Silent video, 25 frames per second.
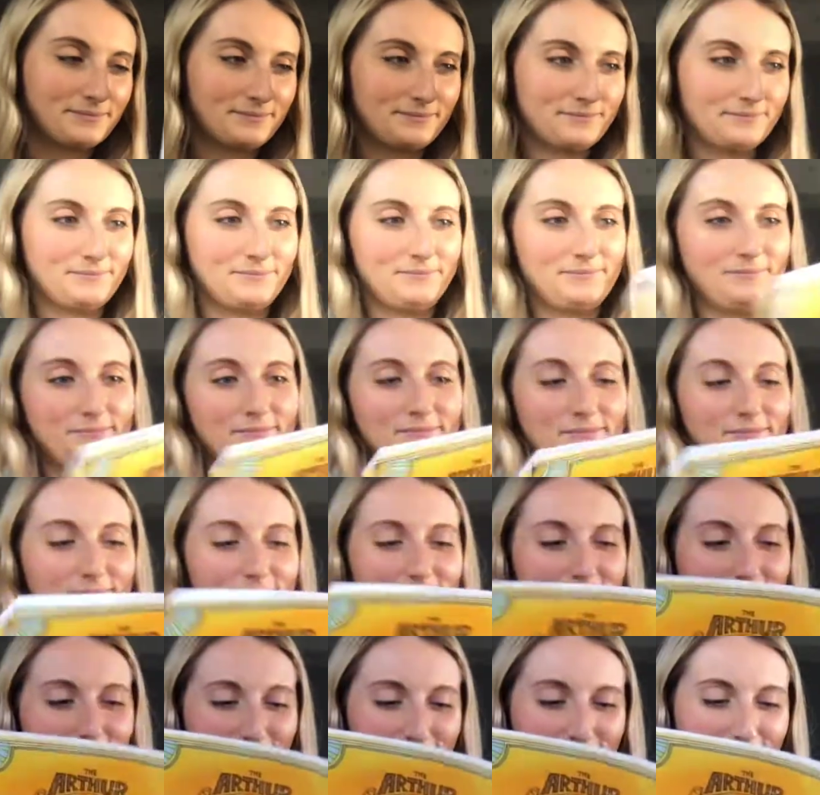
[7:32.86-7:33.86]

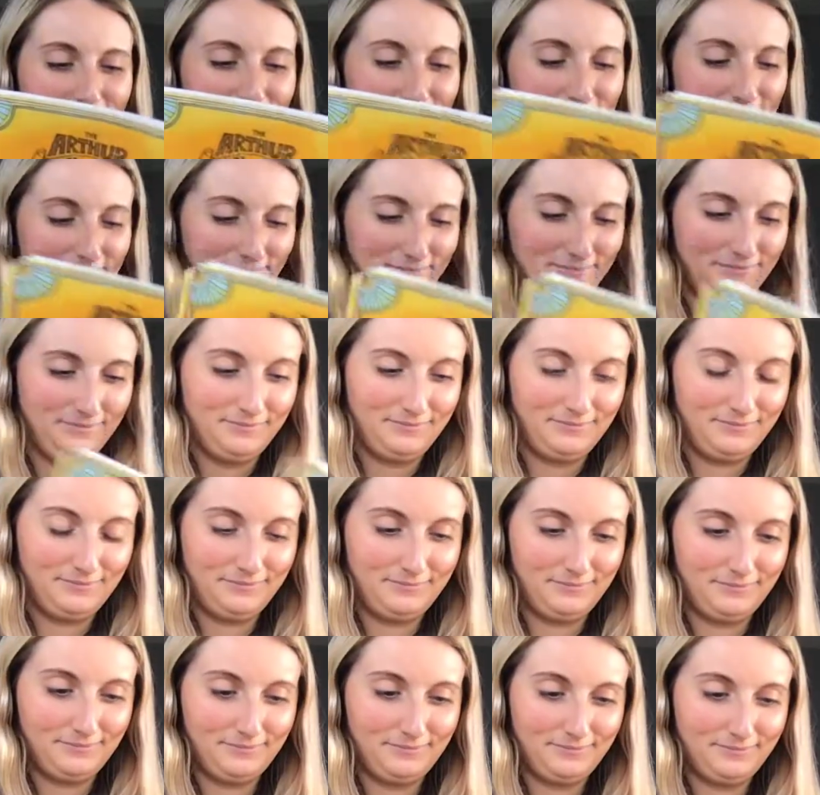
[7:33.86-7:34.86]

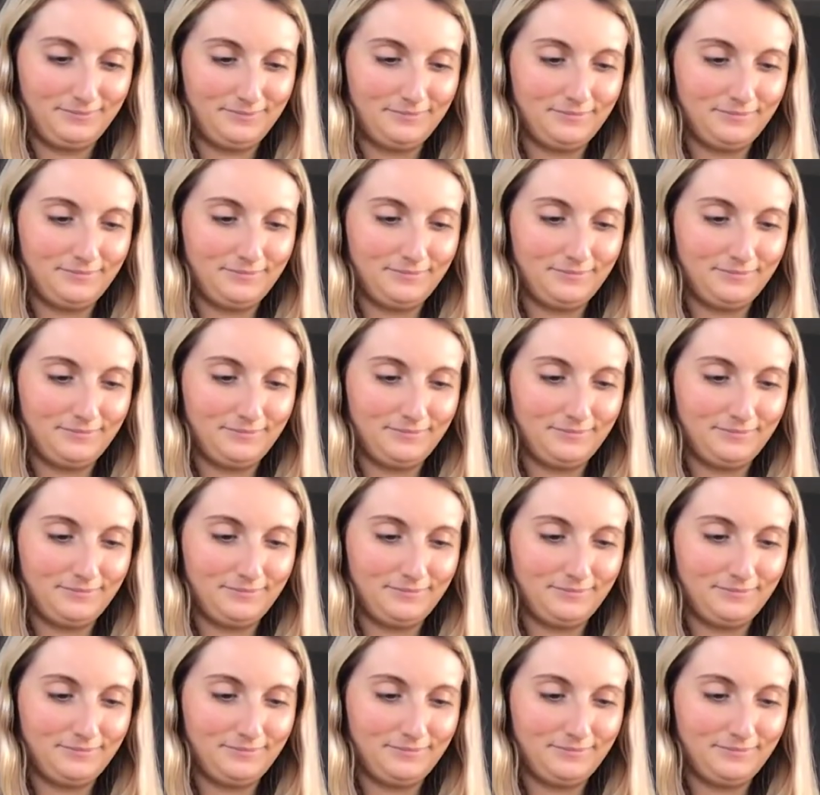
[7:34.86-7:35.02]
(silence)